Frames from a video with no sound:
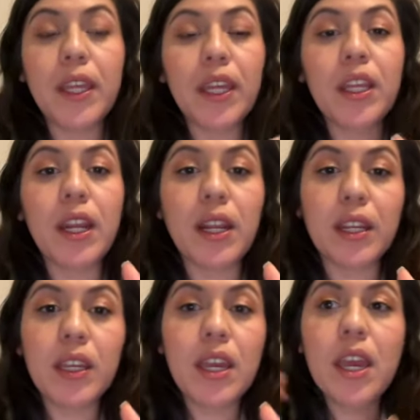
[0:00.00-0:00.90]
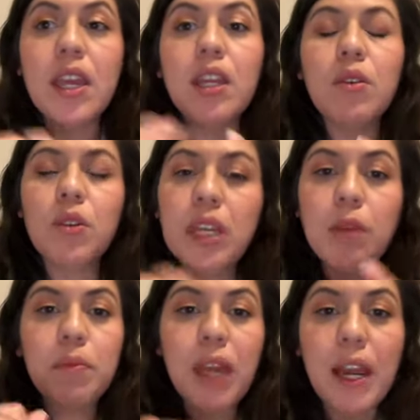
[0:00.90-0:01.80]
They can
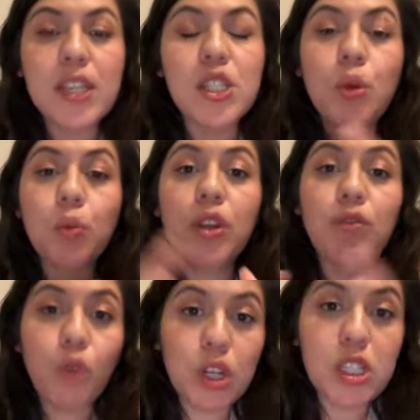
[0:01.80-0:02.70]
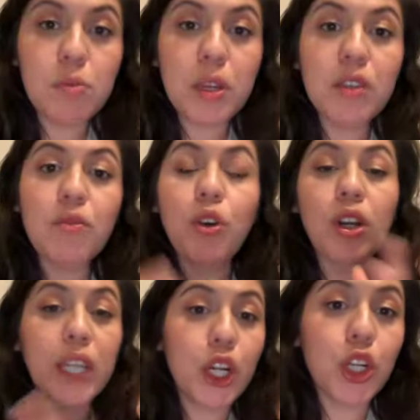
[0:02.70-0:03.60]
keep that as a reinforcement for
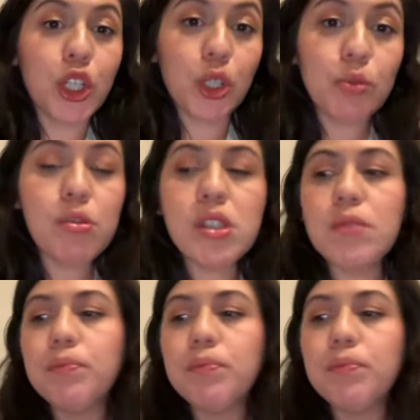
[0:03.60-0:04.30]
later use.